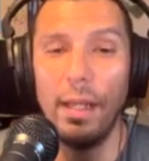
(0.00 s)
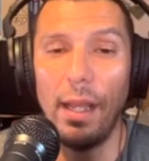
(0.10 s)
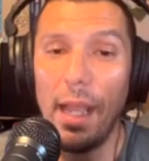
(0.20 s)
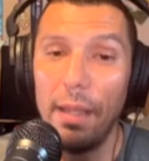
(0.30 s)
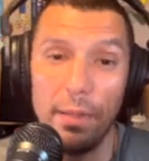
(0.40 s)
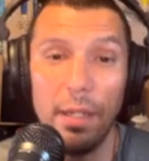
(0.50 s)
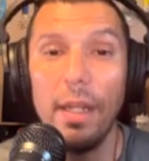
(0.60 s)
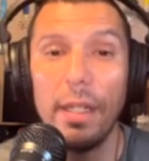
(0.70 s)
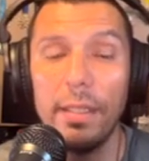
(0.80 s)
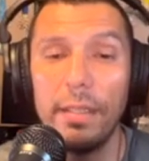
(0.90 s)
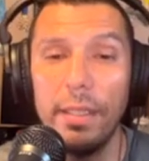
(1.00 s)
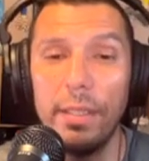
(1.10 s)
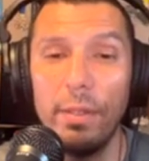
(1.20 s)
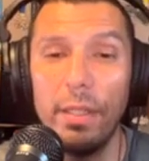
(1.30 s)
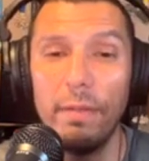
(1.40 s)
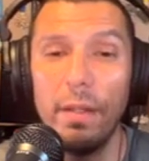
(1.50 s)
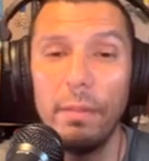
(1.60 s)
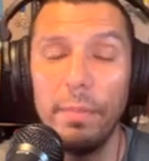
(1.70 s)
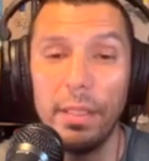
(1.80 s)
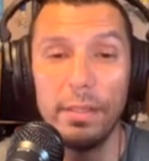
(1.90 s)
I have their legacy to live
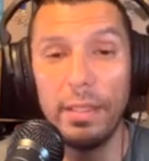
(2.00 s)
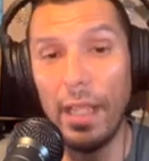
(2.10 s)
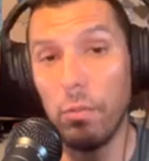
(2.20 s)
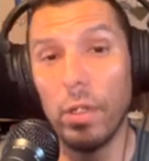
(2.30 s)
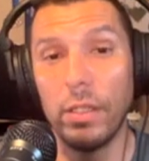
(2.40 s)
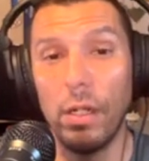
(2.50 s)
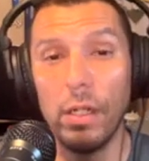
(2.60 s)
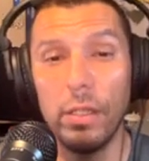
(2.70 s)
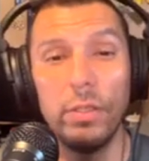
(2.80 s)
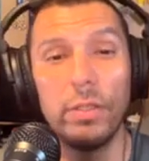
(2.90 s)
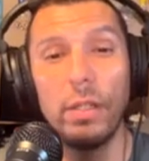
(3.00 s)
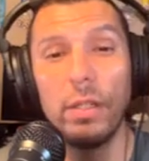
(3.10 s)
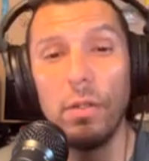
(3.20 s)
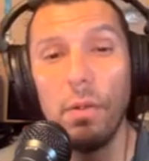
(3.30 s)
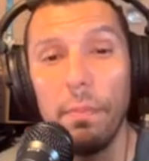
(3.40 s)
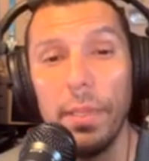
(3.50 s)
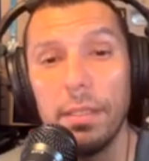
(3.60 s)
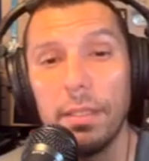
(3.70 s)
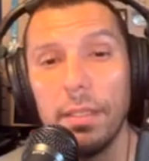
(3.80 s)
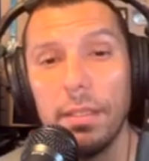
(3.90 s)
on because they worked hard to start their own
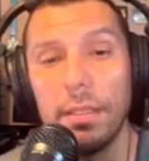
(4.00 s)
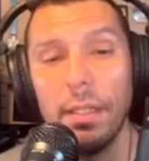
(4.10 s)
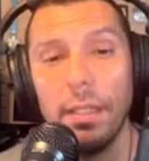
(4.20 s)
business